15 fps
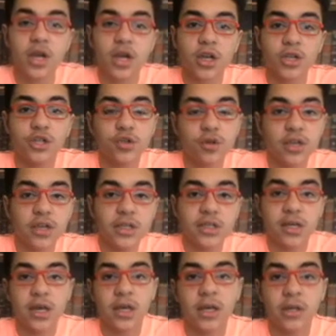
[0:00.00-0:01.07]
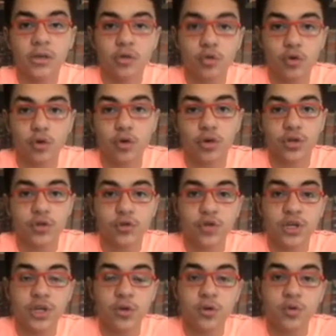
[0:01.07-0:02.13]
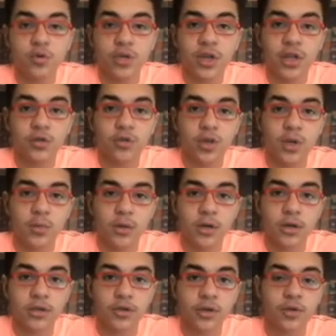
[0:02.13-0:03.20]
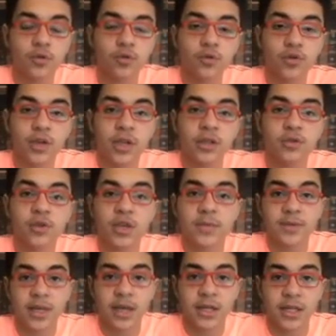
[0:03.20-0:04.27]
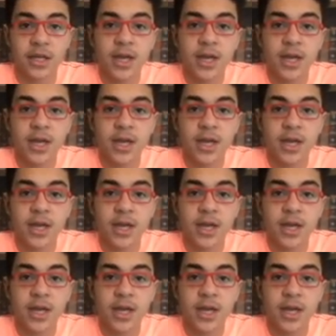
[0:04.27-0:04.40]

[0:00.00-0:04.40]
Julius Kane to court to see who would get to keep Carter and who would get to keep Sadie.